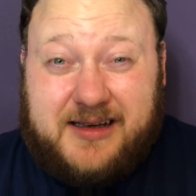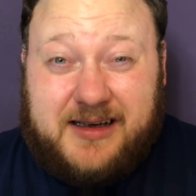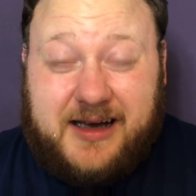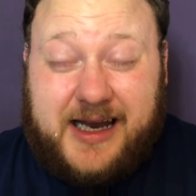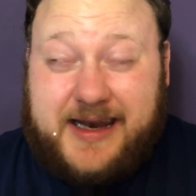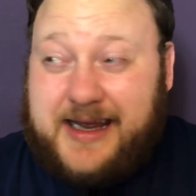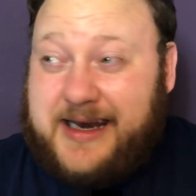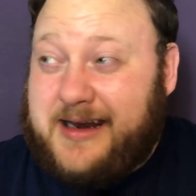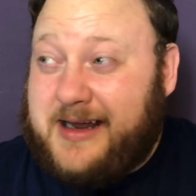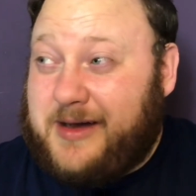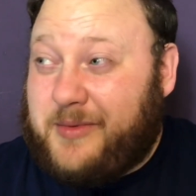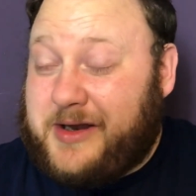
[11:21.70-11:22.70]
and then
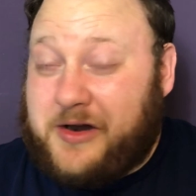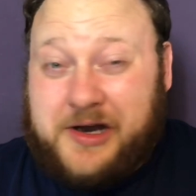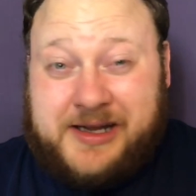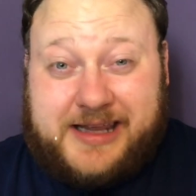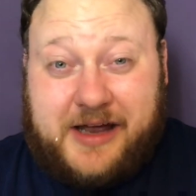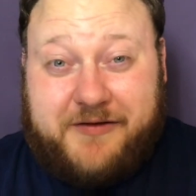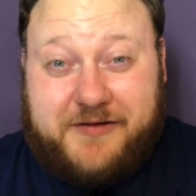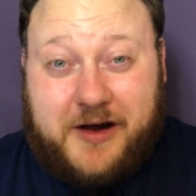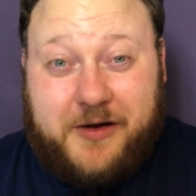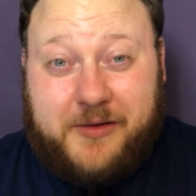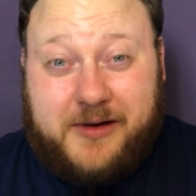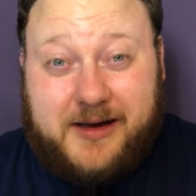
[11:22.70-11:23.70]
went on a Death
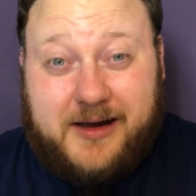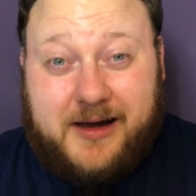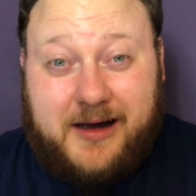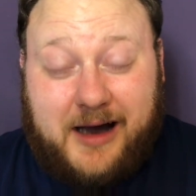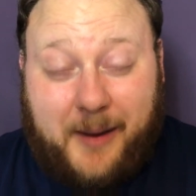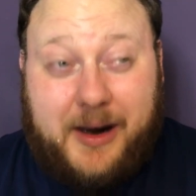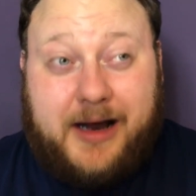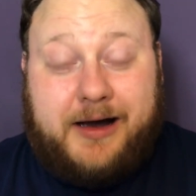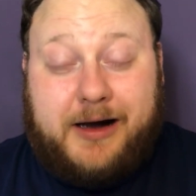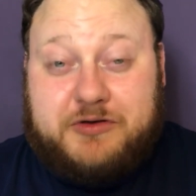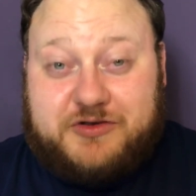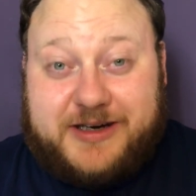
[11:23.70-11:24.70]
Note. I mean,
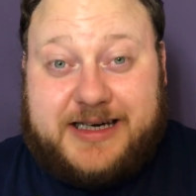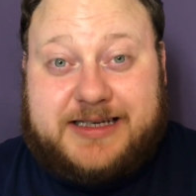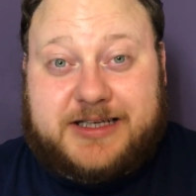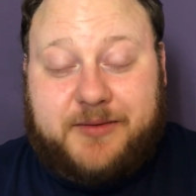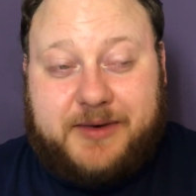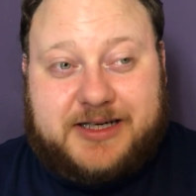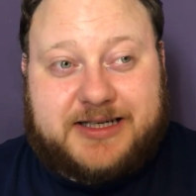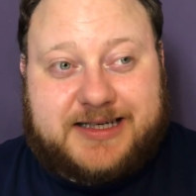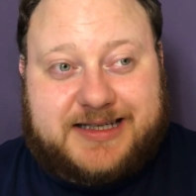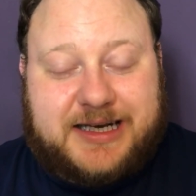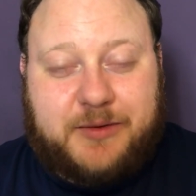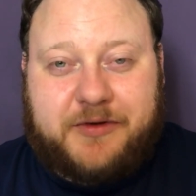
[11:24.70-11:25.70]
I was reading so much
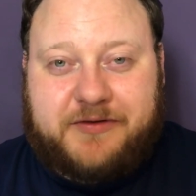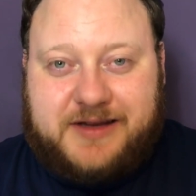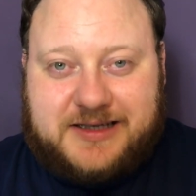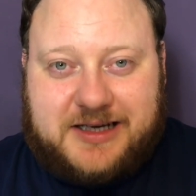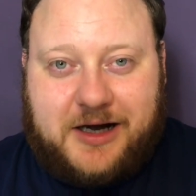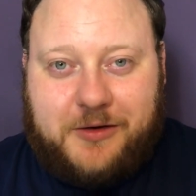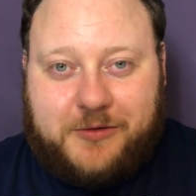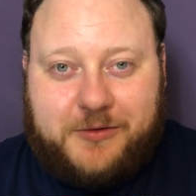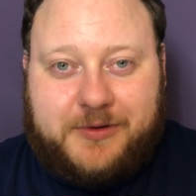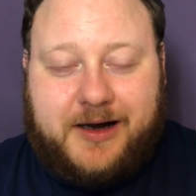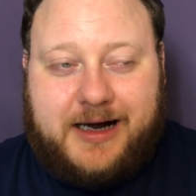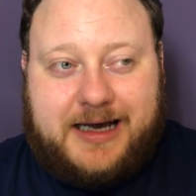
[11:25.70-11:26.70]
yesterday with this
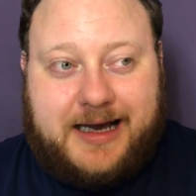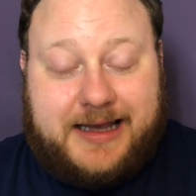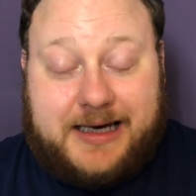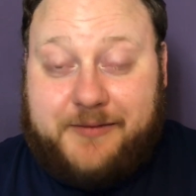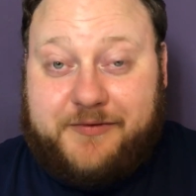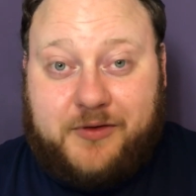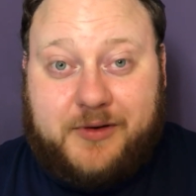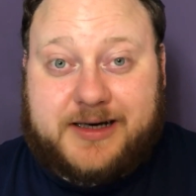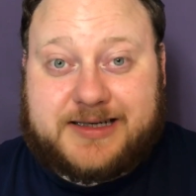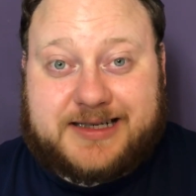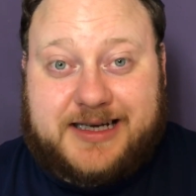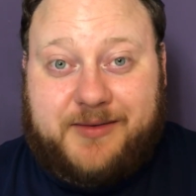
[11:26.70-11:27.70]
cold, I ended up falling
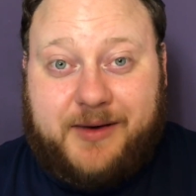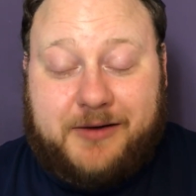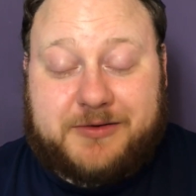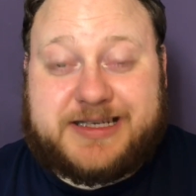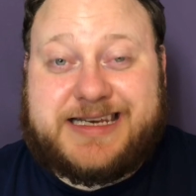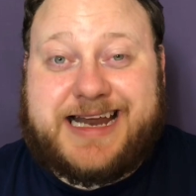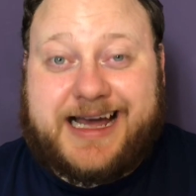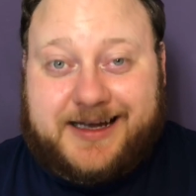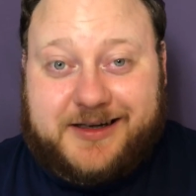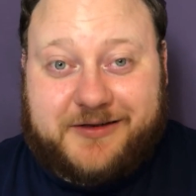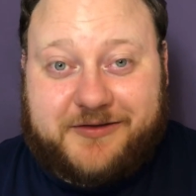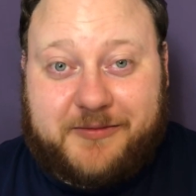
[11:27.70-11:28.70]
asleep. I was
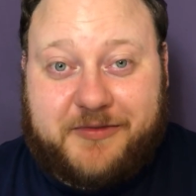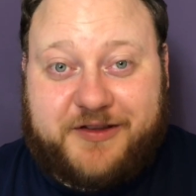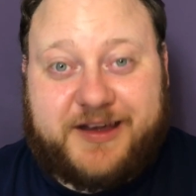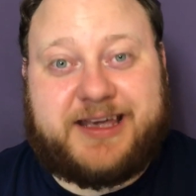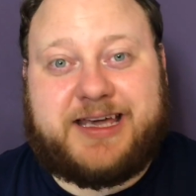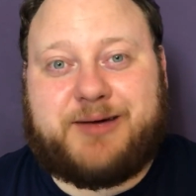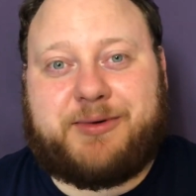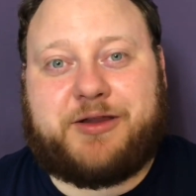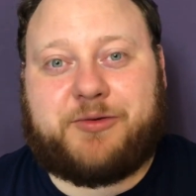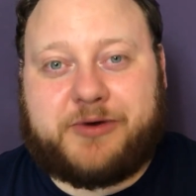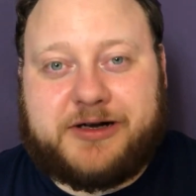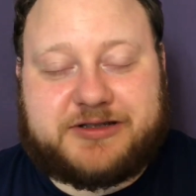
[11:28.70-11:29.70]
knackered from thinking about
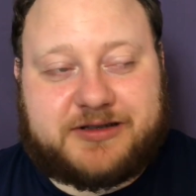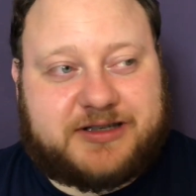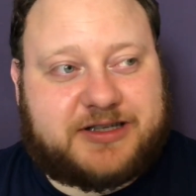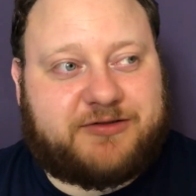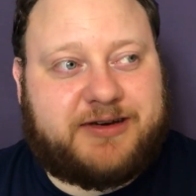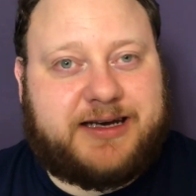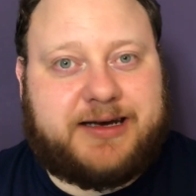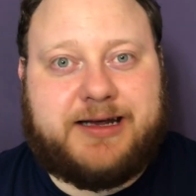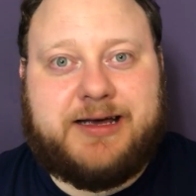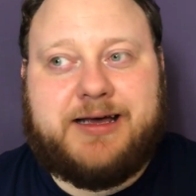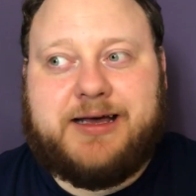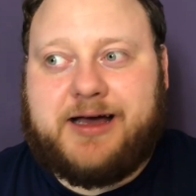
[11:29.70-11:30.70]
the words on the screen.
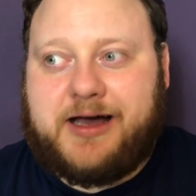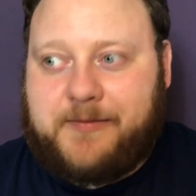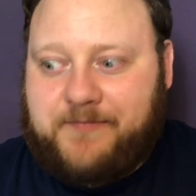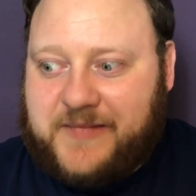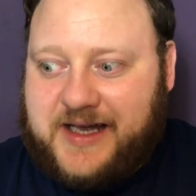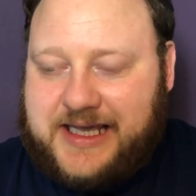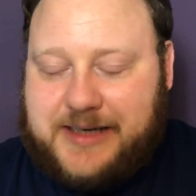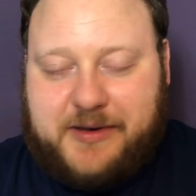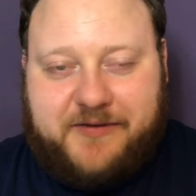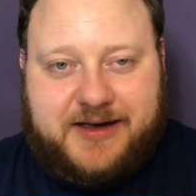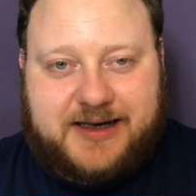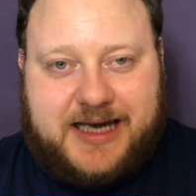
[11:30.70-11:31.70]
Ended up
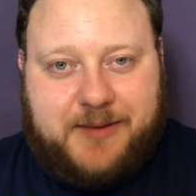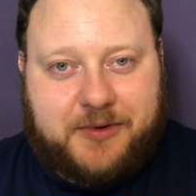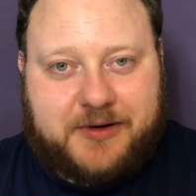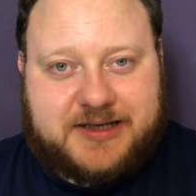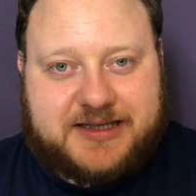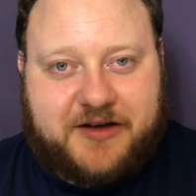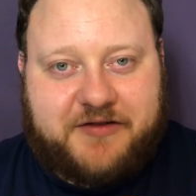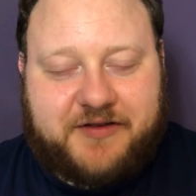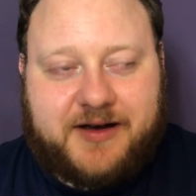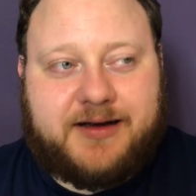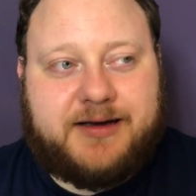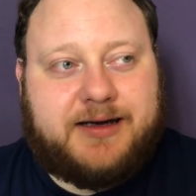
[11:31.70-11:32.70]
having a kip on the
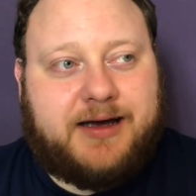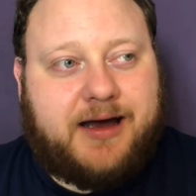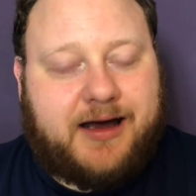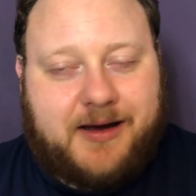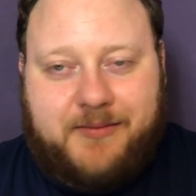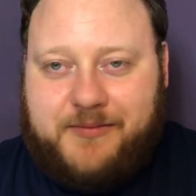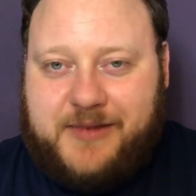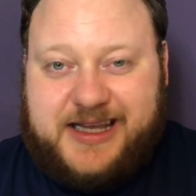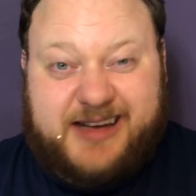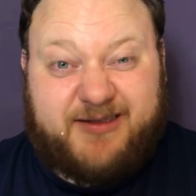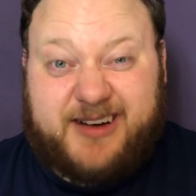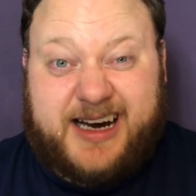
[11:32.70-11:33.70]
sofa. It
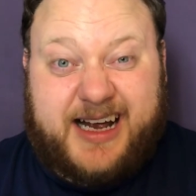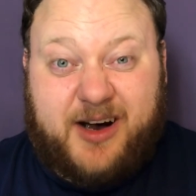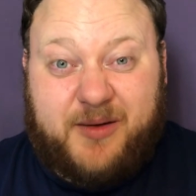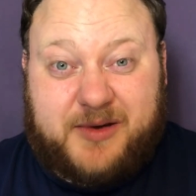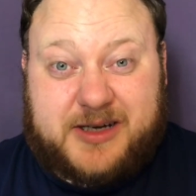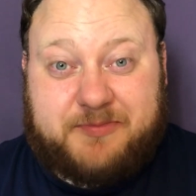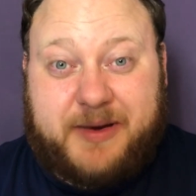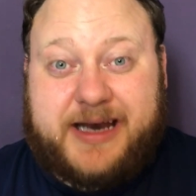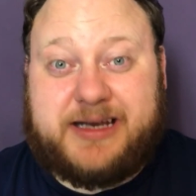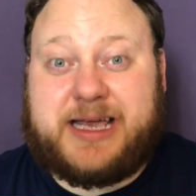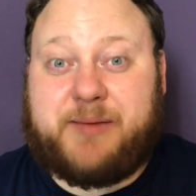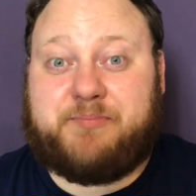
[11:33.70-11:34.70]
didn't really help because
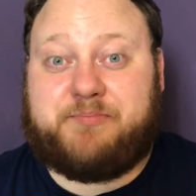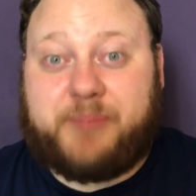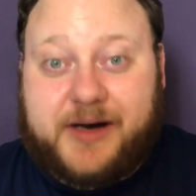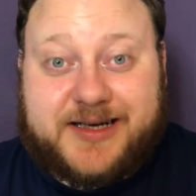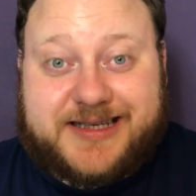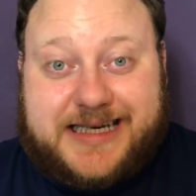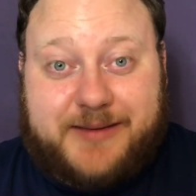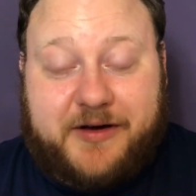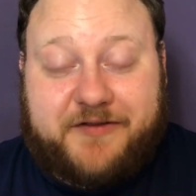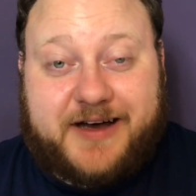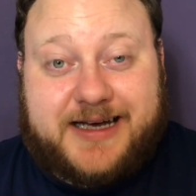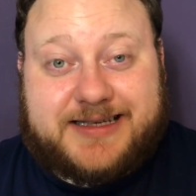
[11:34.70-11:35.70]
Ben kept bursting in my
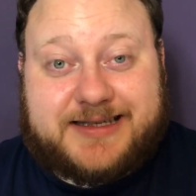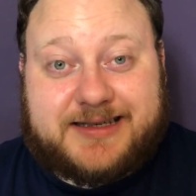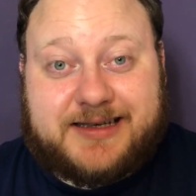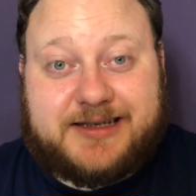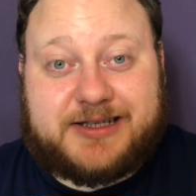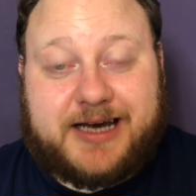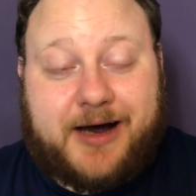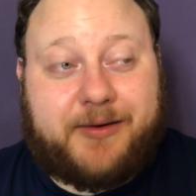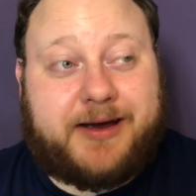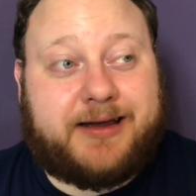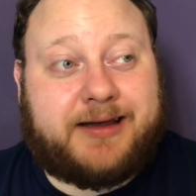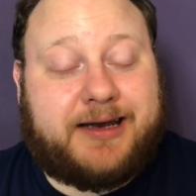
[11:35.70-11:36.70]
face and
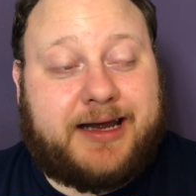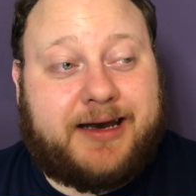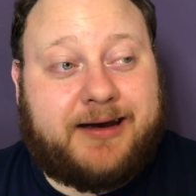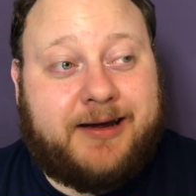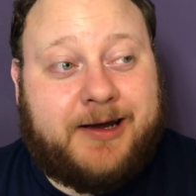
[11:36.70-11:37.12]
shouting, and then